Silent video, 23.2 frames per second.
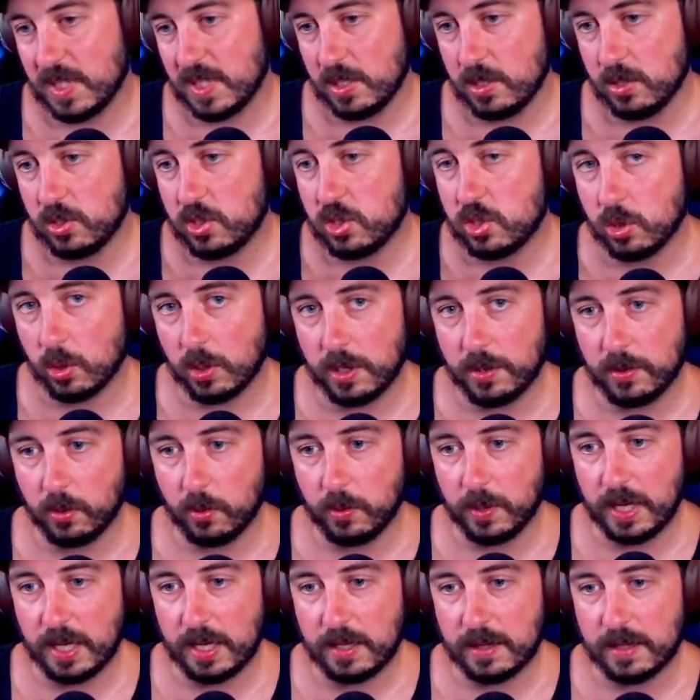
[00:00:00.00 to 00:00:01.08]
sort of the
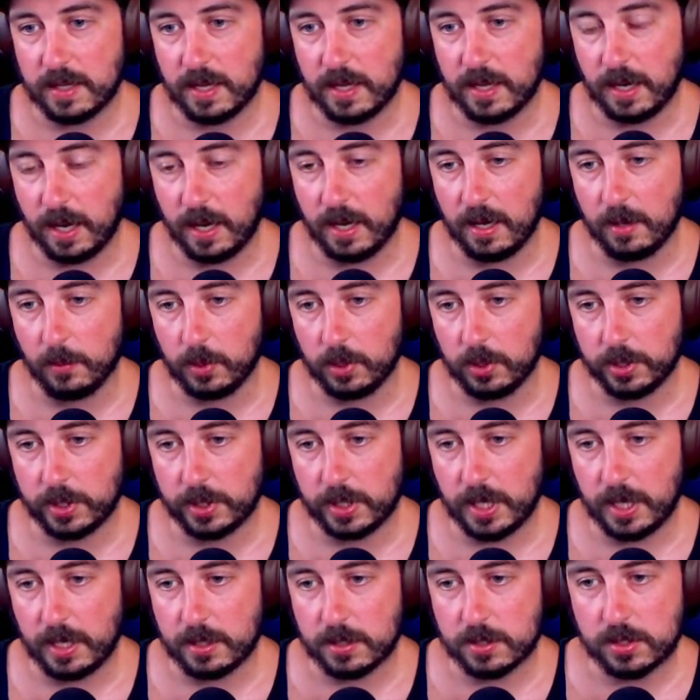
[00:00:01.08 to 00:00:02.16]
way that I will look
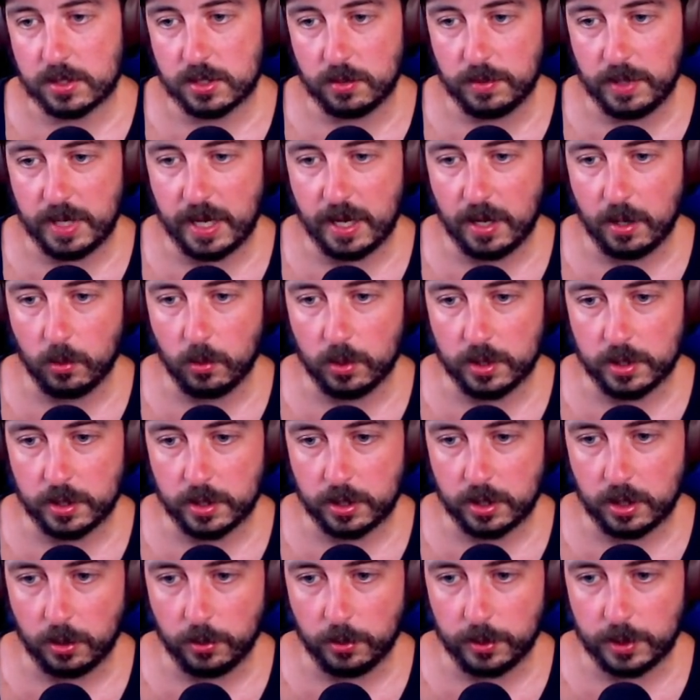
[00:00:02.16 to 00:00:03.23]
at it. So now we're
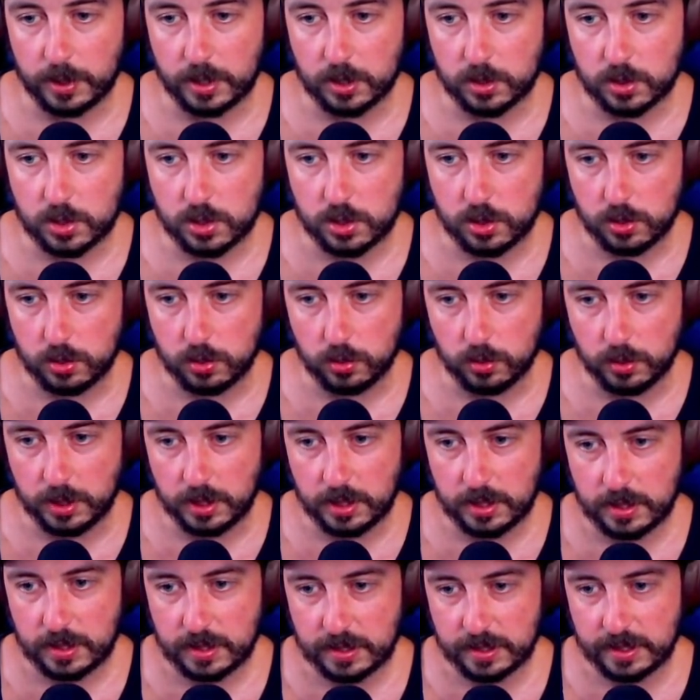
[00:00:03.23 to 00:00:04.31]
going to
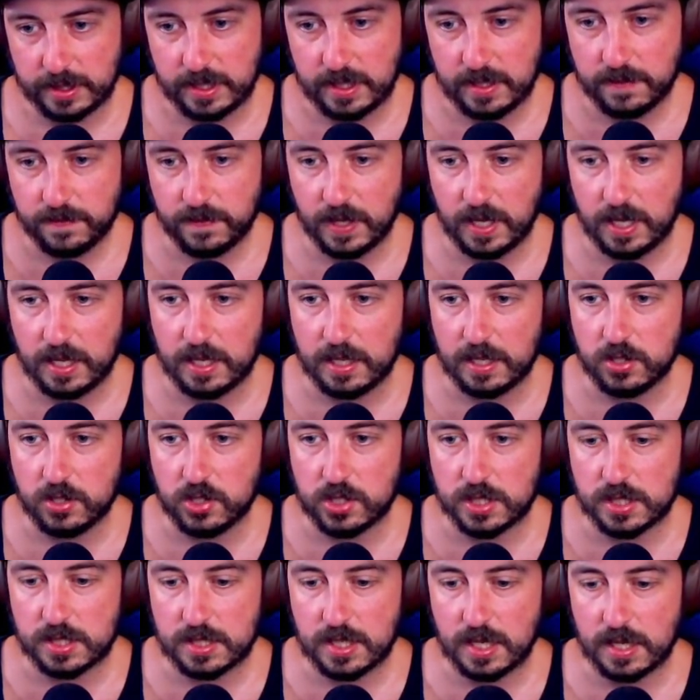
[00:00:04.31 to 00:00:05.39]
leave and
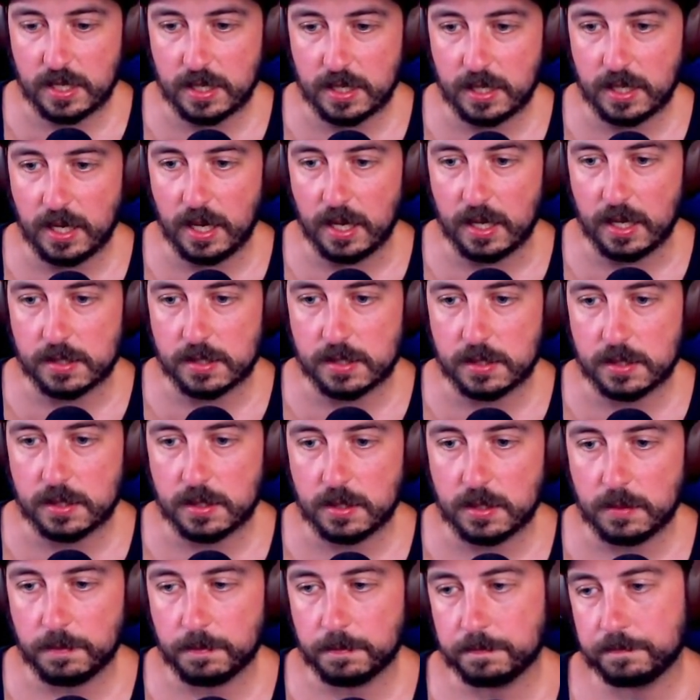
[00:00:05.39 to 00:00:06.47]
just take a guess.
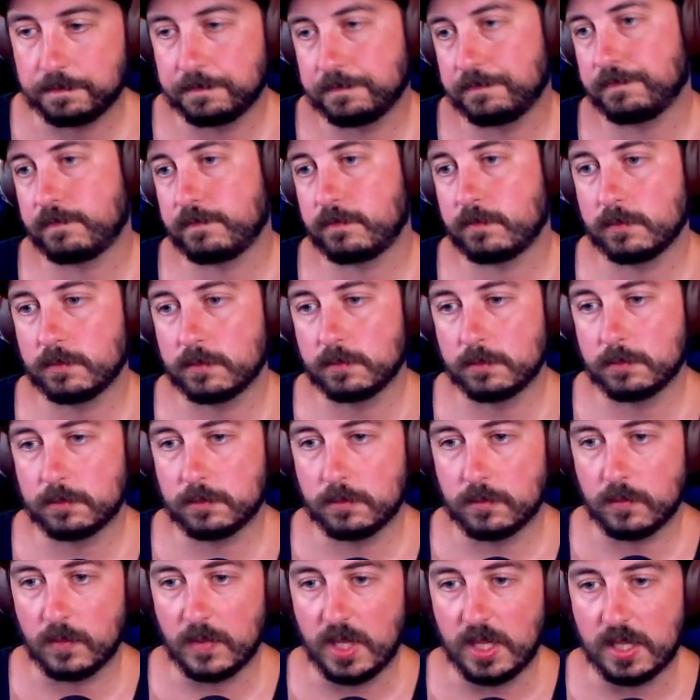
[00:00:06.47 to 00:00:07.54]

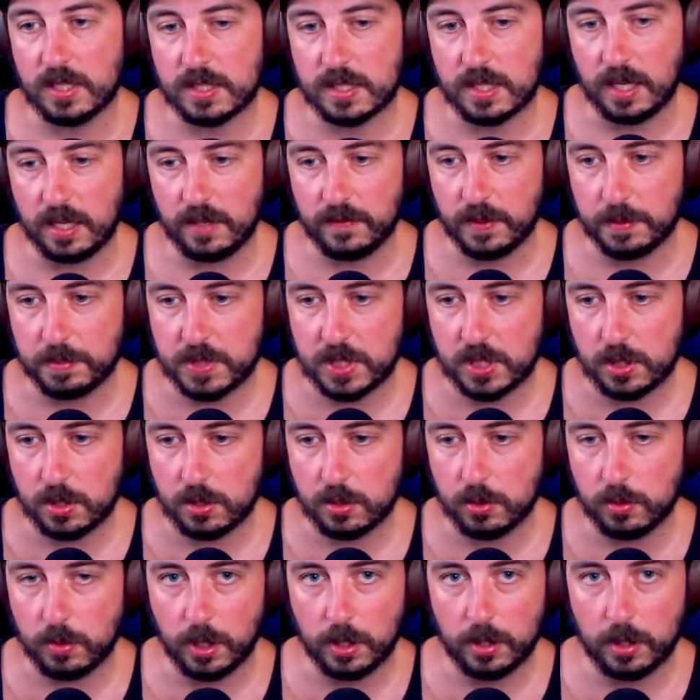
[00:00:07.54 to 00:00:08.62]
And it's kind of up to
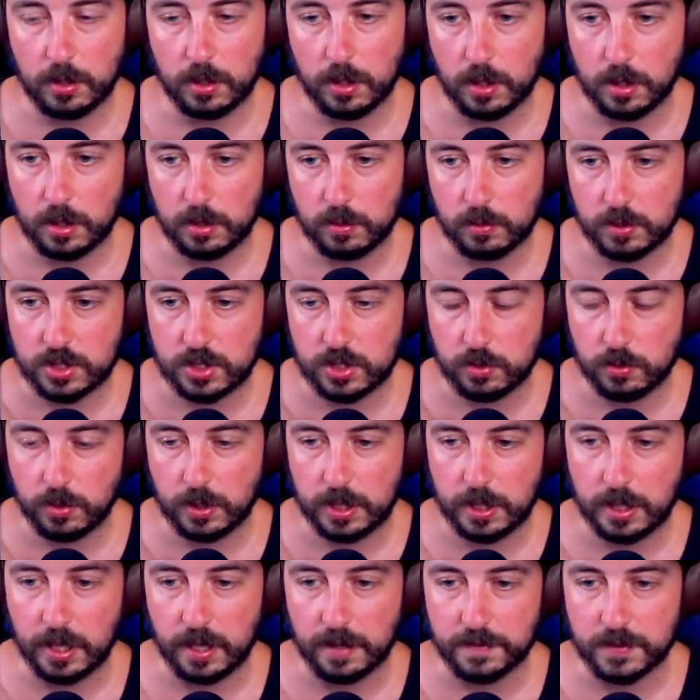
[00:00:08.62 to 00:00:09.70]
you on what you
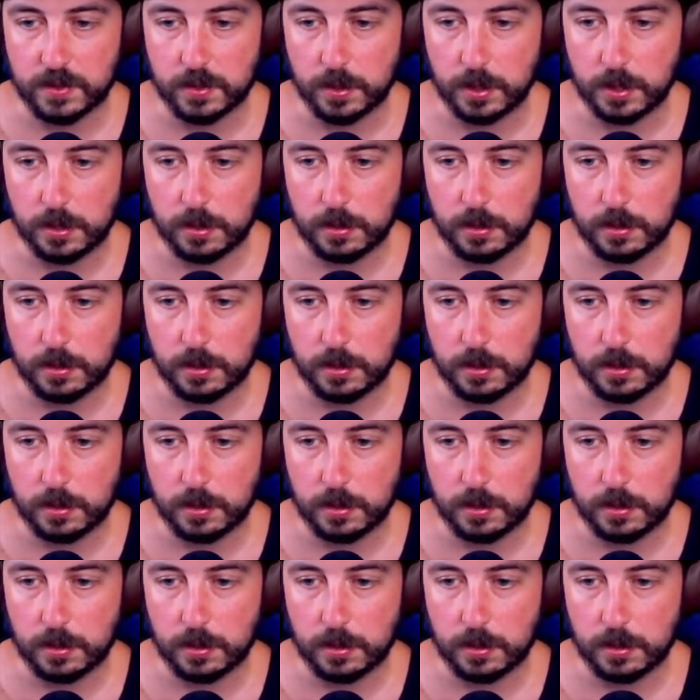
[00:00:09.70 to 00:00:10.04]
wanted after it.